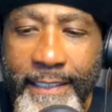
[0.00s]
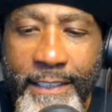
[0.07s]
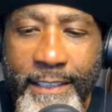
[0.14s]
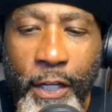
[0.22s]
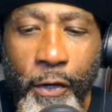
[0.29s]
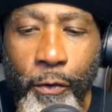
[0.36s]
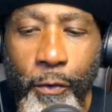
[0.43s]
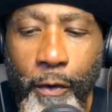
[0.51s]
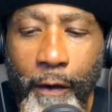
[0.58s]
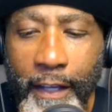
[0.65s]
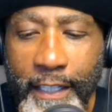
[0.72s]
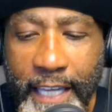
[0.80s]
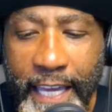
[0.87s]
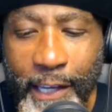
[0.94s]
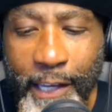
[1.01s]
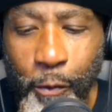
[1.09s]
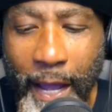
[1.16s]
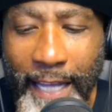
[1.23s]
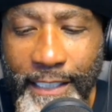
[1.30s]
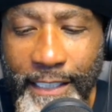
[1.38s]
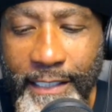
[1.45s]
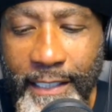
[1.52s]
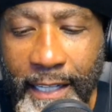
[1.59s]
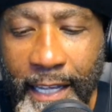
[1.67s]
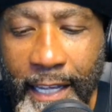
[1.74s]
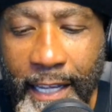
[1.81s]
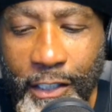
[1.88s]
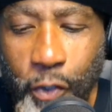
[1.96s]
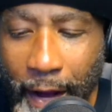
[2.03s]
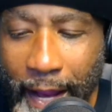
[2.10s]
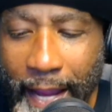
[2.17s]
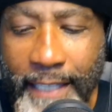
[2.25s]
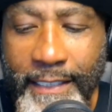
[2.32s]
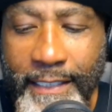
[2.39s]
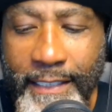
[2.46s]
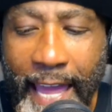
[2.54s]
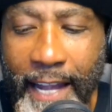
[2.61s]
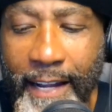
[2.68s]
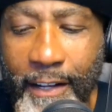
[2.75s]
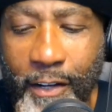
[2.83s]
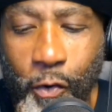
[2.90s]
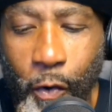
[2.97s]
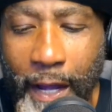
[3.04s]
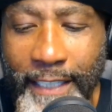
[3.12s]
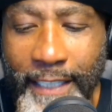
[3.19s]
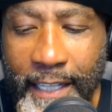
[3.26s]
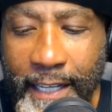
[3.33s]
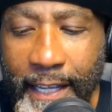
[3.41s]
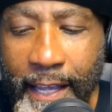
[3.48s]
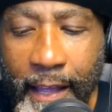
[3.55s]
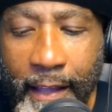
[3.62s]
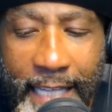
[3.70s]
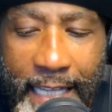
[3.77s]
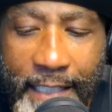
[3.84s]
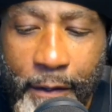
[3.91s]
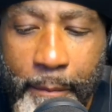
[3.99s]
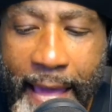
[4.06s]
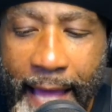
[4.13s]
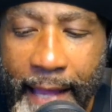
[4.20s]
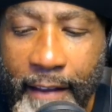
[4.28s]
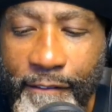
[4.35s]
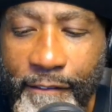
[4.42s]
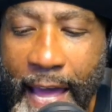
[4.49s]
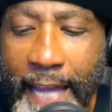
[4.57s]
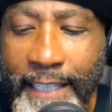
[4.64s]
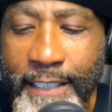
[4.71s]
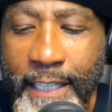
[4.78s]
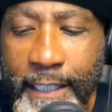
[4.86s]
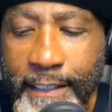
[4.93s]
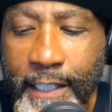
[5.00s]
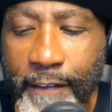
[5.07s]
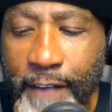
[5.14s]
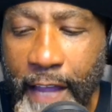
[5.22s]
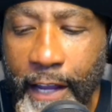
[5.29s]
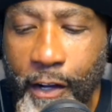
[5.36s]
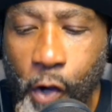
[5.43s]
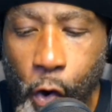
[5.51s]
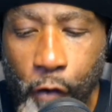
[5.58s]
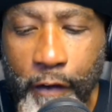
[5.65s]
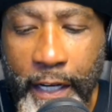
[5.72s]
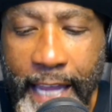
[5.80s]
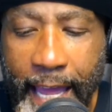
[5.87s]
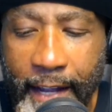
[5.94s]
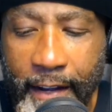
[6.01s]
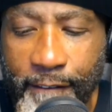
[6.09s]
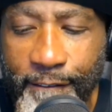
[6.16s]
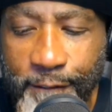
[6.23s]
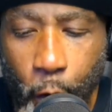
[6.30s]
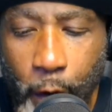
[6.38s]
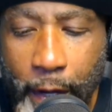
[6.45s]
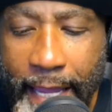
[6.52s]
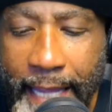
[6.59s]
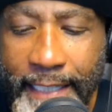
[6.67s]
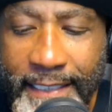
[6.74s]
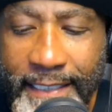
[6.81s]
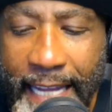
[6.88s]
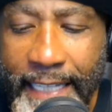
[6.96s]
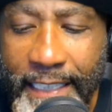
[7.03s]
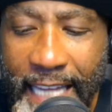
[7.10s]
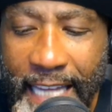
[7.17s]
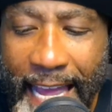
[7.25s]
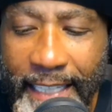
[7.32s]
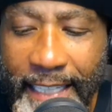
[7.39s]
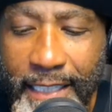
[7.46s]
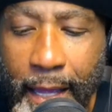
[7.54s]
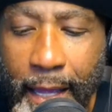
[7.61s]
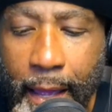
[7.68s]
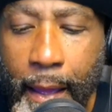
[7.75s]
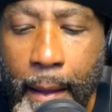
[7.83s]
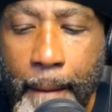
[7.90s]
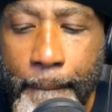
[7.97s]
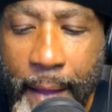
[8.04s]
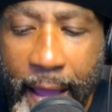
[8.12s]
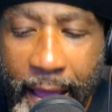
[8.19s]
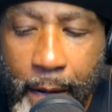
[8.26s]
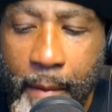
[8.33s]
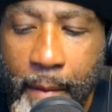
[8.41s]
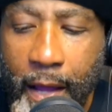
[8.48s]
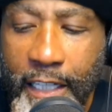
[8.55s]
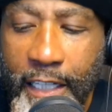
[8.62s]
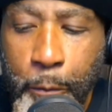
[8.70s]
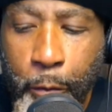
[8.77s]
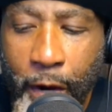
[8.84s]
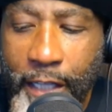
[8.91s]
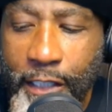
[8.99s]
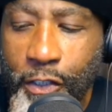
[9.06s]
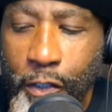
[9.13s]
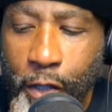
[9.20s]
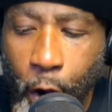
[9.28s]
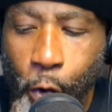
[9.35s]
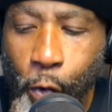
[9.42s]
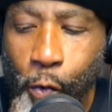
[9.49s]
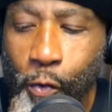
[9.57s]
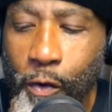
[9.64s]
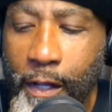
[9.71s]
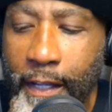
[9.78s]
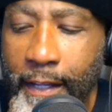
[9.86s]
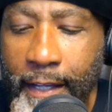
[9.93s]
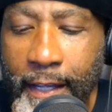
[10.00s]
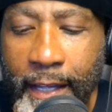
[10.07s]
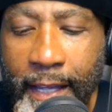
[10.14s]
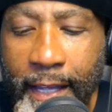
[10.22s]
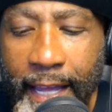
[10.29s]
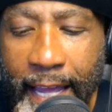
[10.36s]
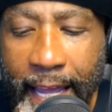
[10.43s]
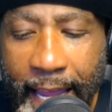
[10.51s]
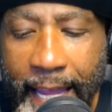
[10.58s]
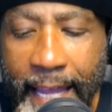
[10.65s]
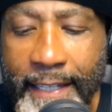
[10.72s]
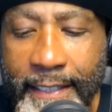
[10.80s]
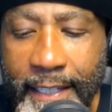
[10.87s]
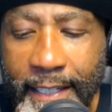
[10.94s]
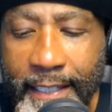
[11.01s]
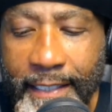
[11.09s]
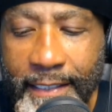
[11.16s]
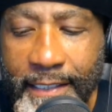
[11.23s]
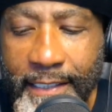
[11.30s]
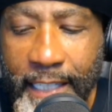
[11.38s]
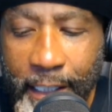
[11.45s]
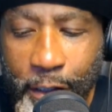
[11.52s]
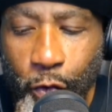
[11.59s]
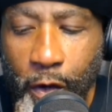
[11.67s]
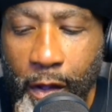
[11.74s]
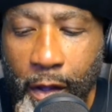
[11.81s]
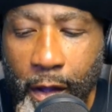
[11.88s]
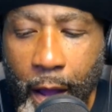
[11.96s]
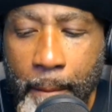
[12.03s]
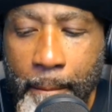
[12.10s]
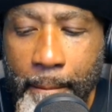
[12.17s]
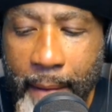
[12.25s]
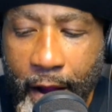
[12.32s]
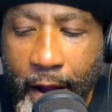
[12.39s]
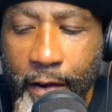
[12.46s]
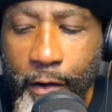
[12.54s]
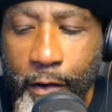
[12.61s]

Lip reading: to Key West. Trans-Canada Quest. That's from Halifax to Vancouver, Canada, 48-state challenge. Panama Express Gold, and Central America